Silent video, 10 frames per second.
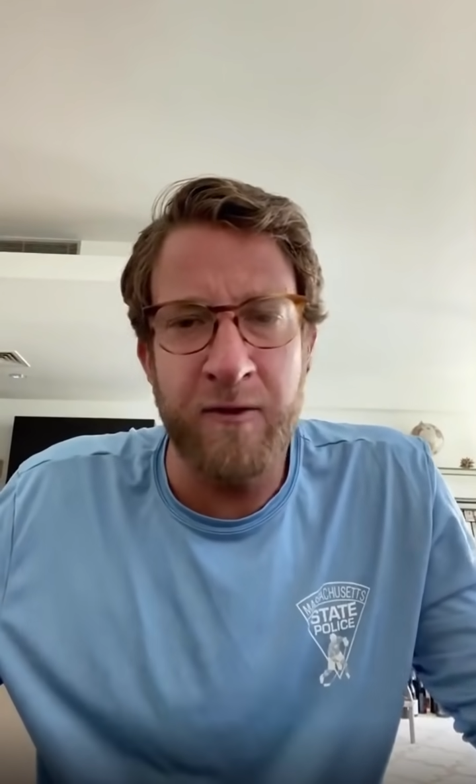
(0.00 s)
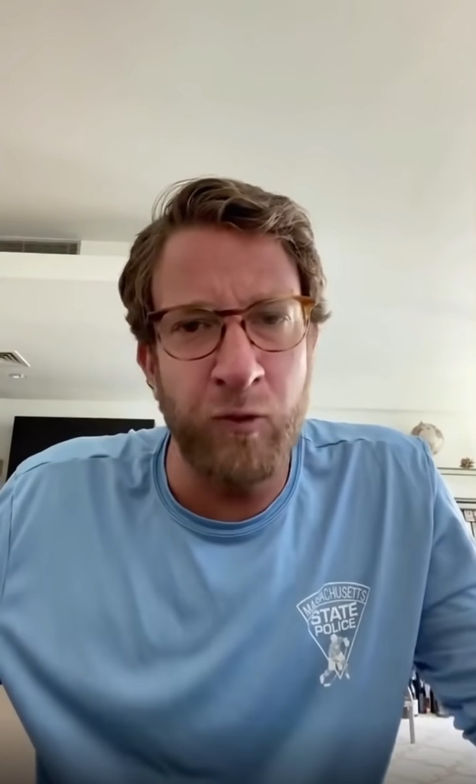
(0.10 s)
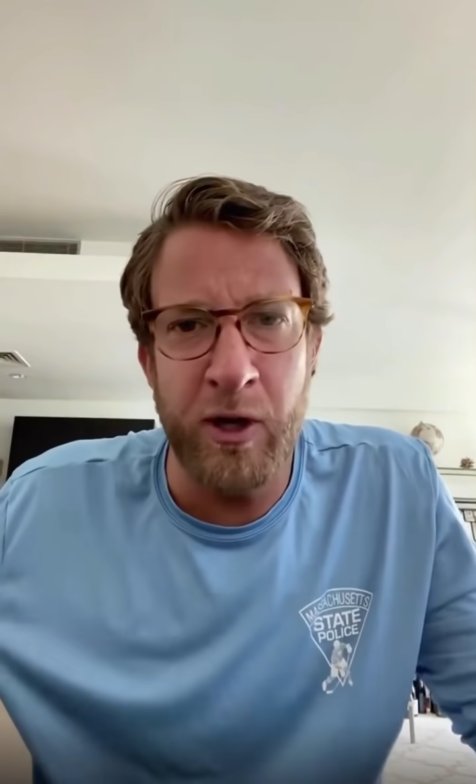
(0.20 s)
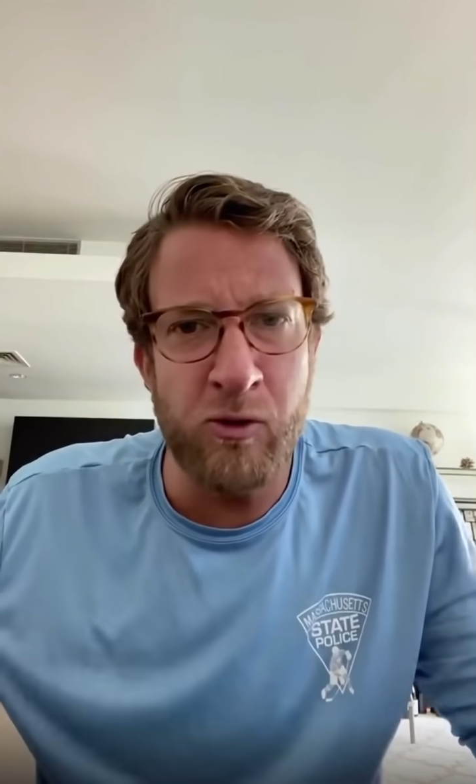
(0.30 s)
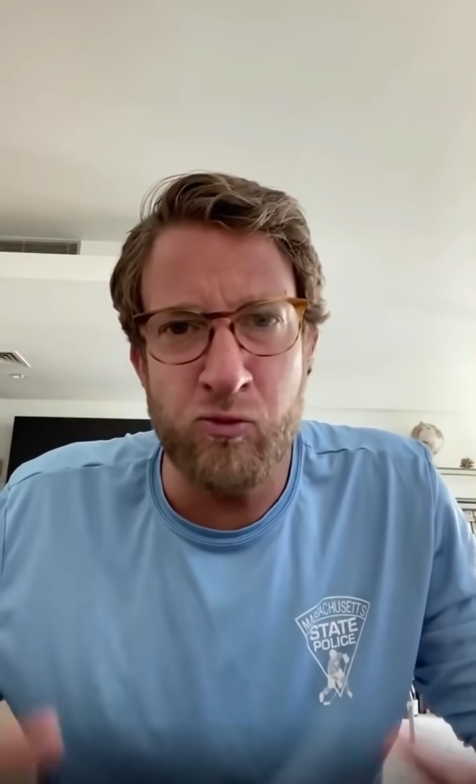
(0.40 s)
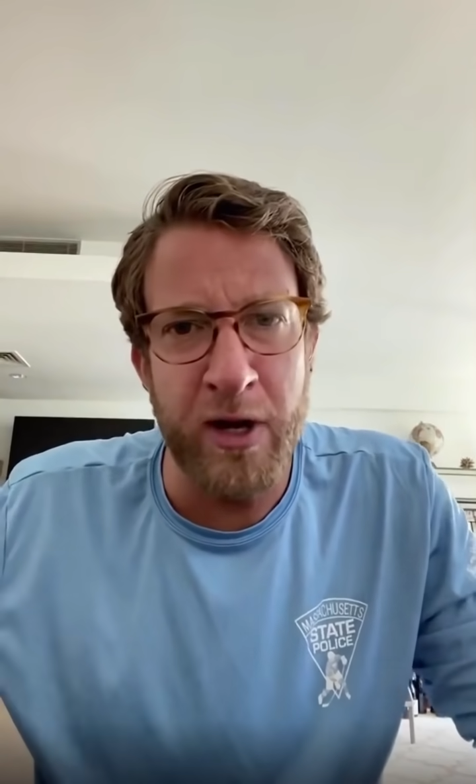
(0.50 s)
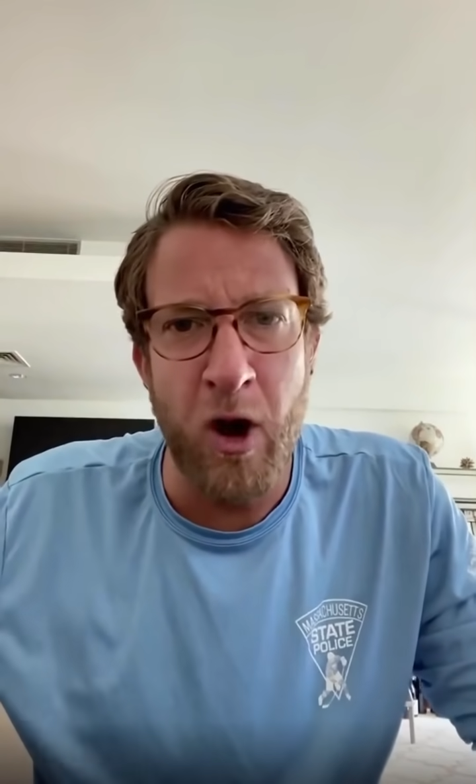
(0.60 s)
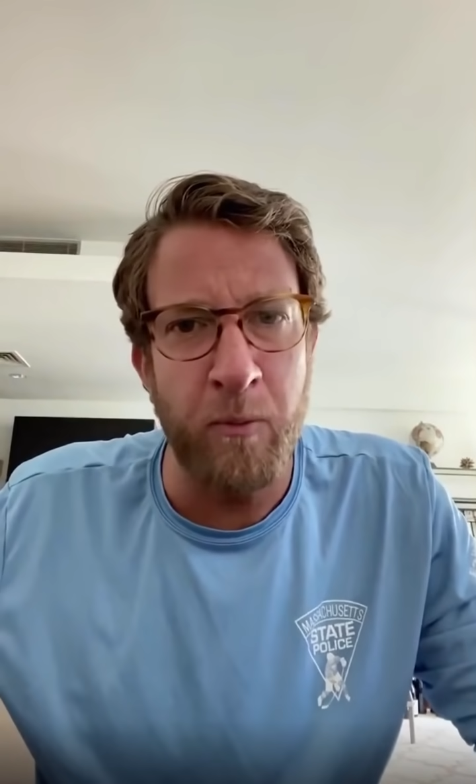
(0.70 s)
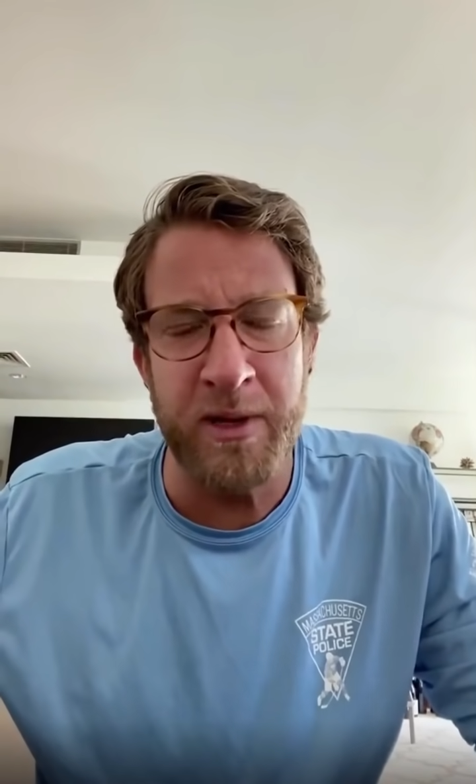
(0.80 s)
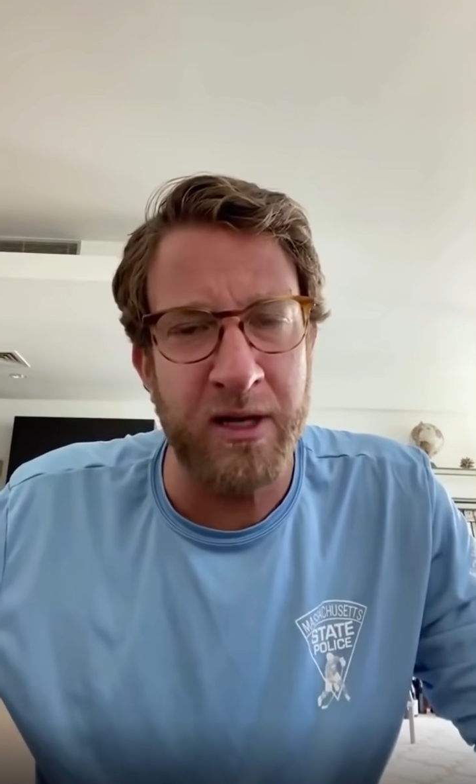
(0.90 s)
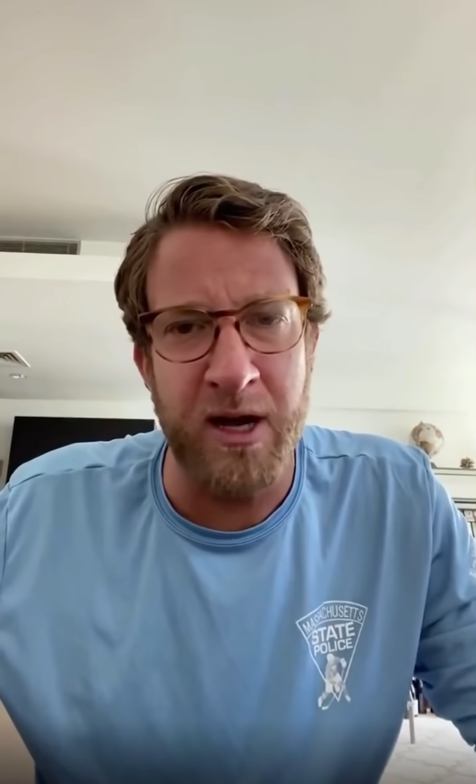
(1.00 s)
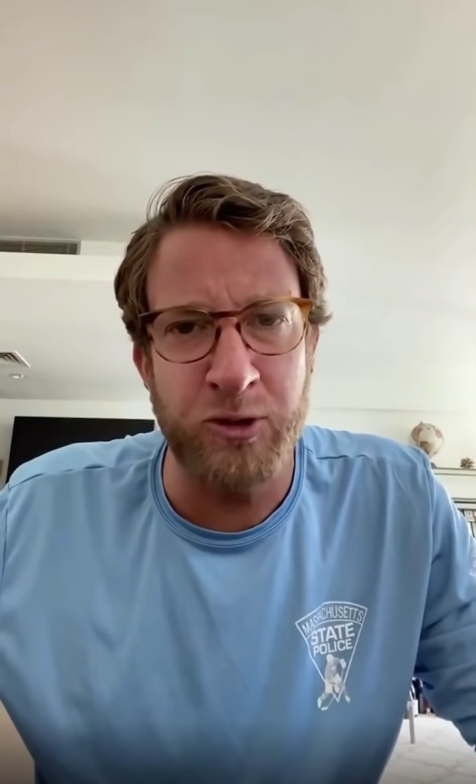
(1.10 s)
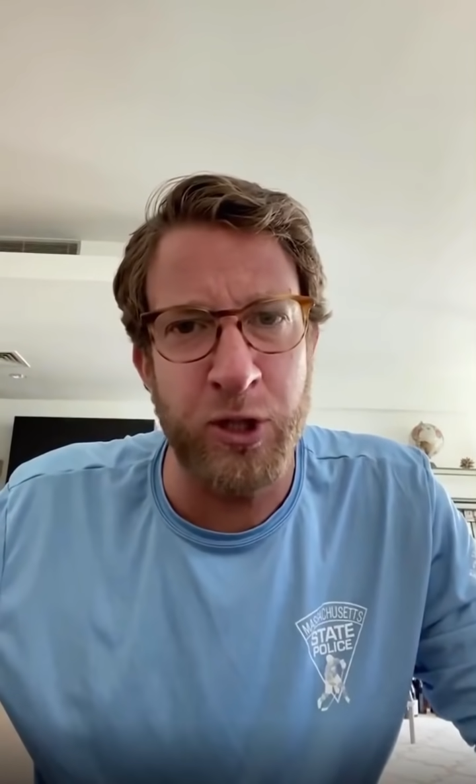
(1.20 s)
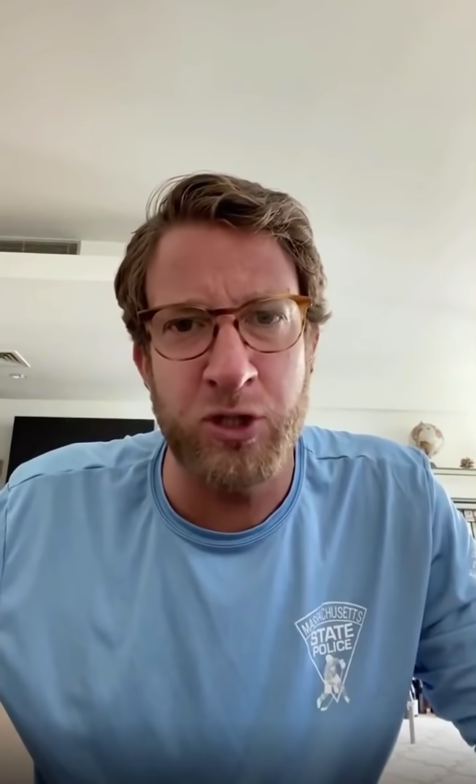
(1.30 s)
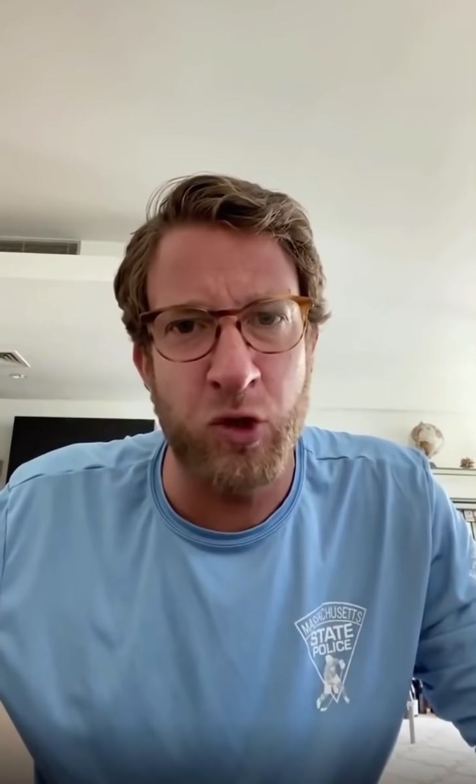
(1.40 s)
we reopen the
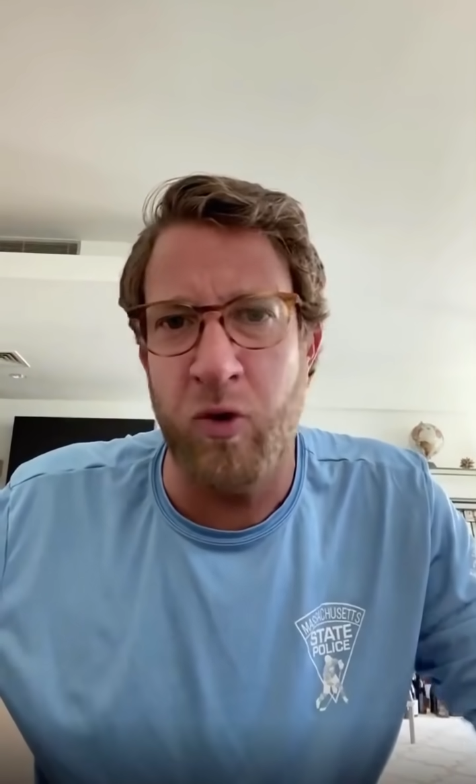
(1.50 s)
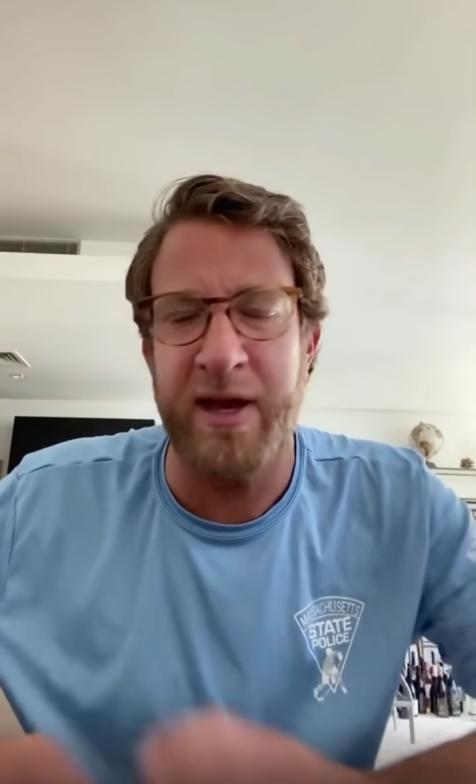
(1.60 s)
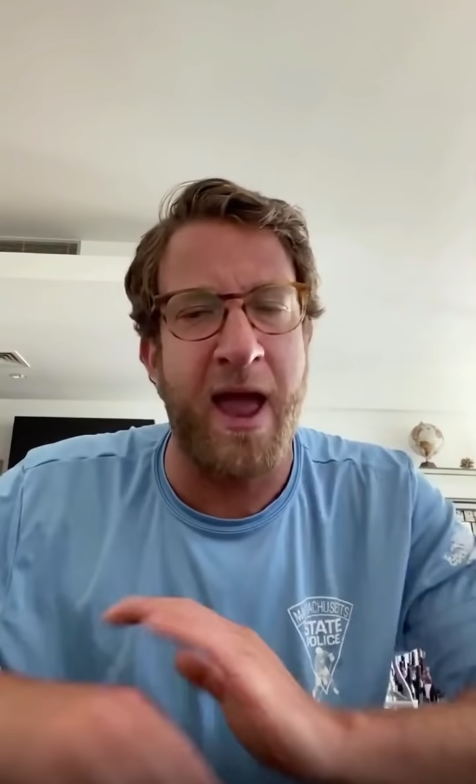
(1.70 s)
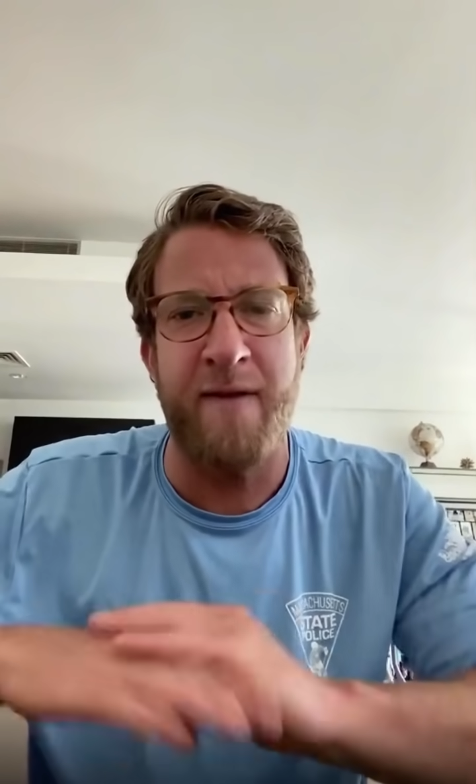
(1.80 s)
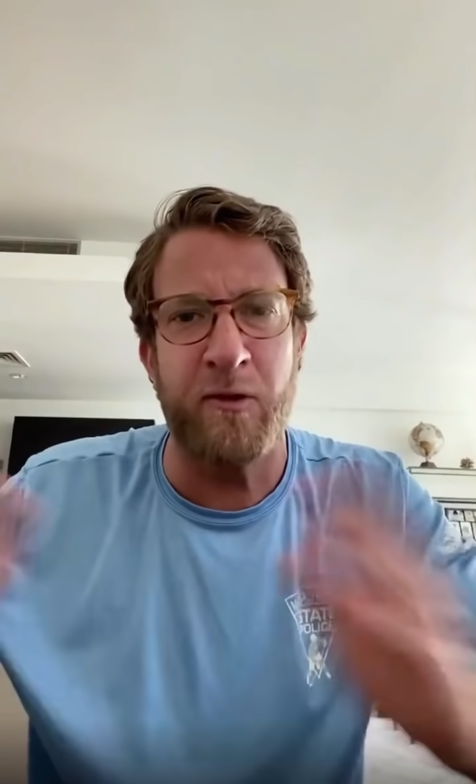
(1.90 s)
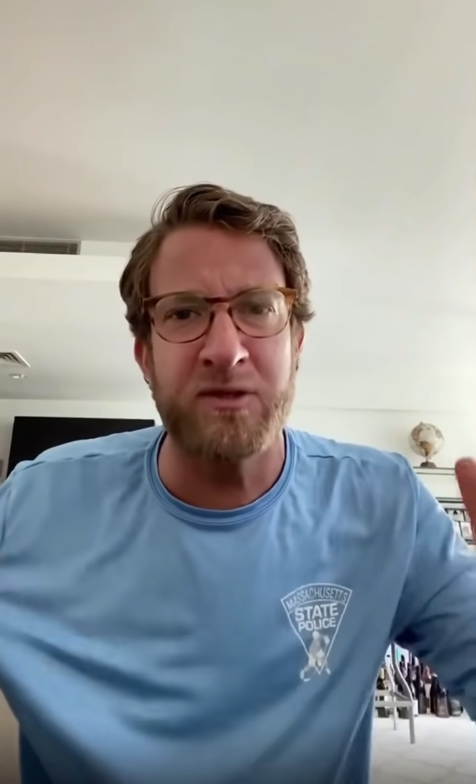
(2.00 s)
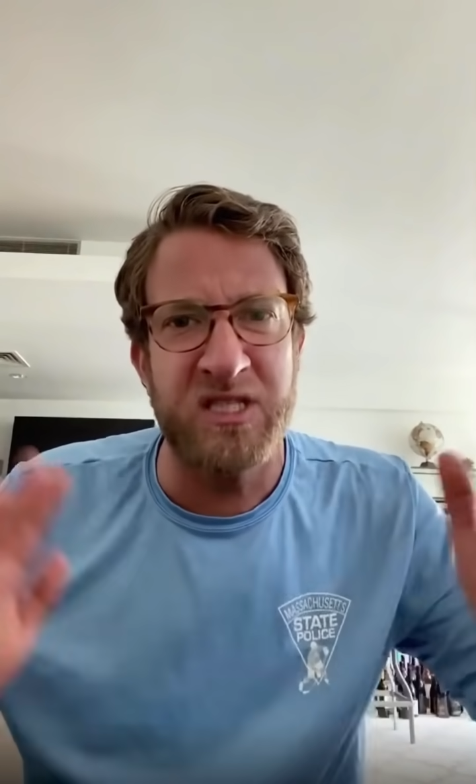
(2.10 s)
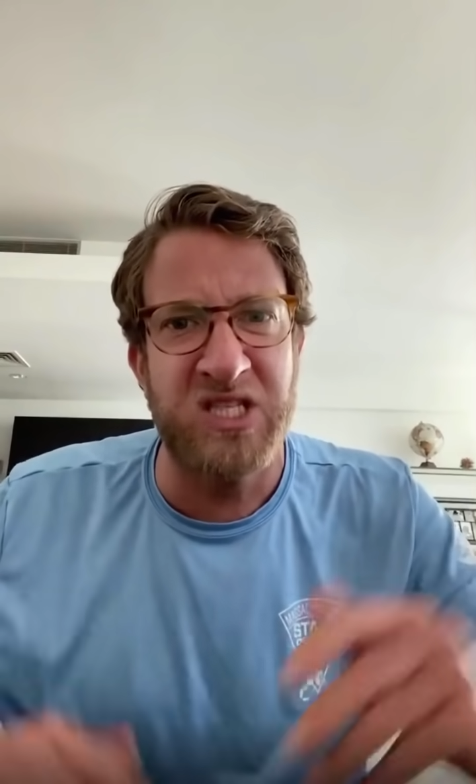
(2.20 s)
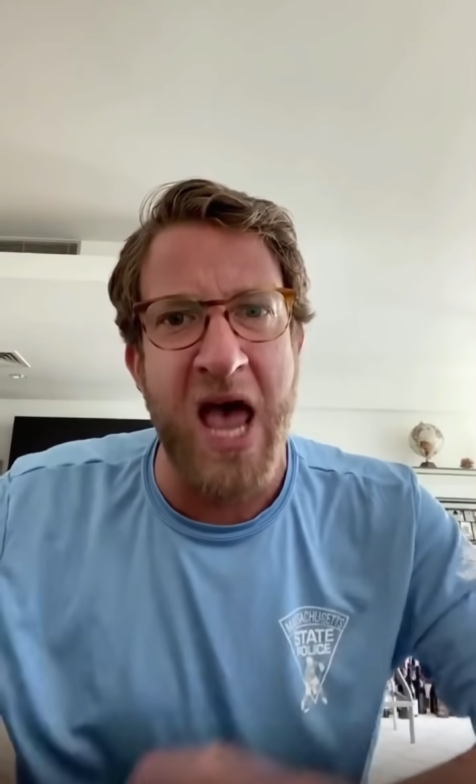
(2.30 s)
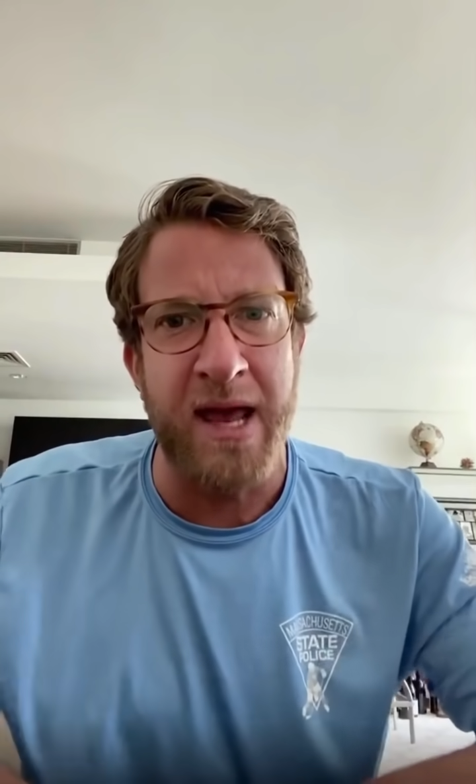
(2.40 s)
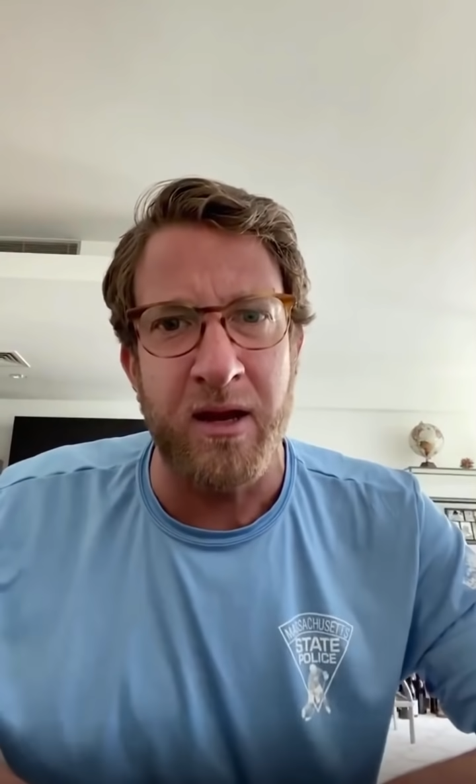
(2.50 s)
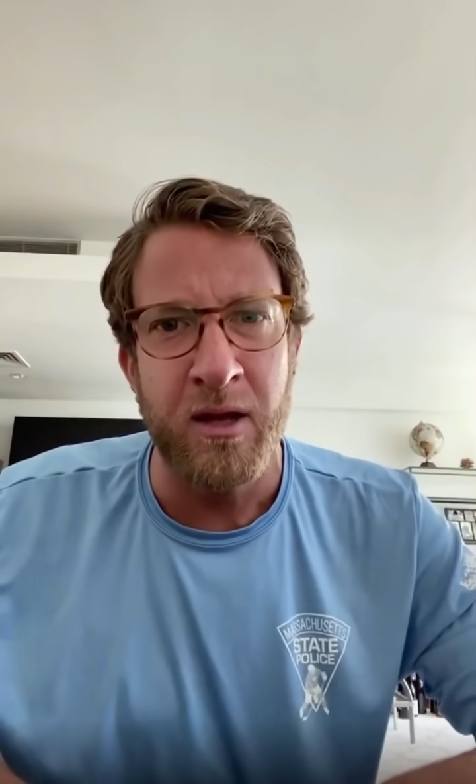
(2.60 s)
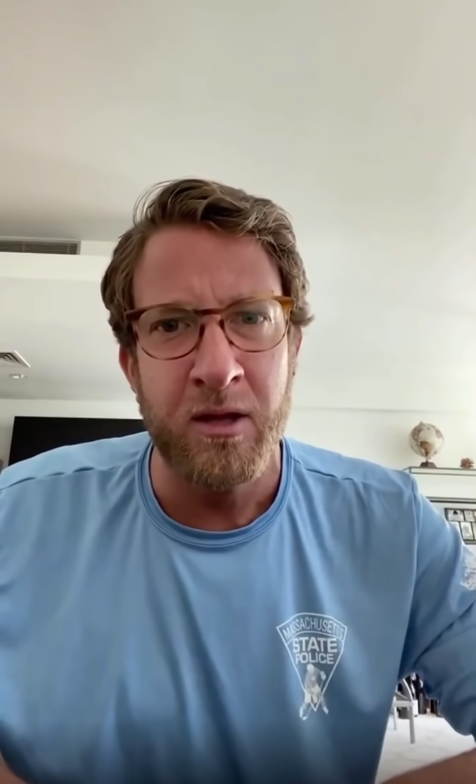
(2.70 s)
country too quick, everyone's dead.